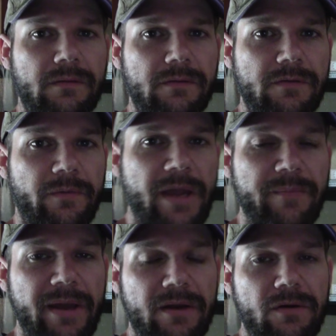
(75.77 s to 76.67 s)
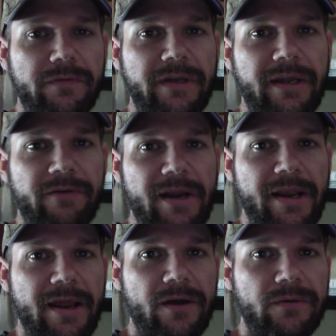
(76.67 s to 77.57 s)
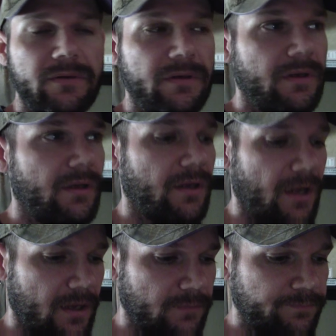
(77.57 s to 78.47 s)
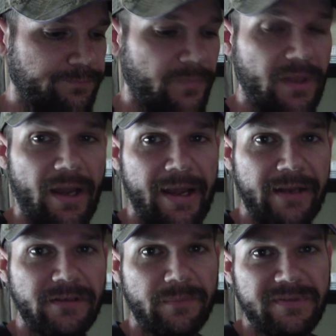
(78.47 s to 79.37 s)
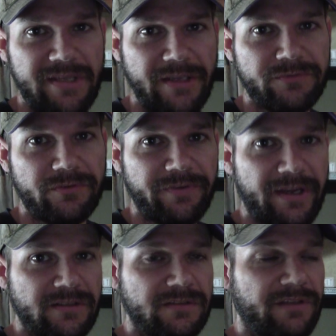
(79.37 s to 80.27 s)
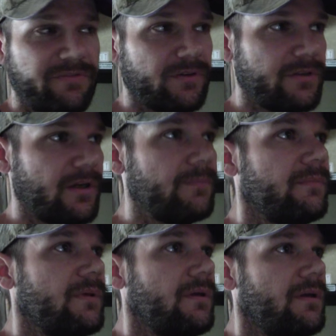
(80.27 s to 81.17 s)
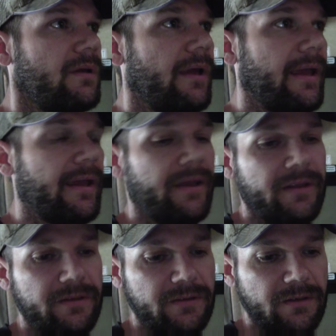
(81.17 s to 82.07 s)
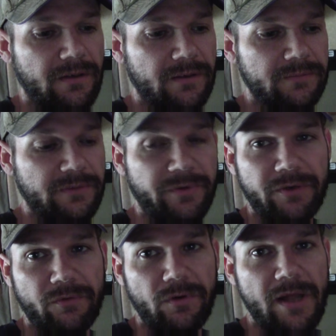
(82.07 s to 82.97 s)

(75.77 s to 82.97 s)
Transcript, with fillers: So we're heading back over there right now. Um, I got to dump the tanks real fast because they filled up, and um, then we're going to roll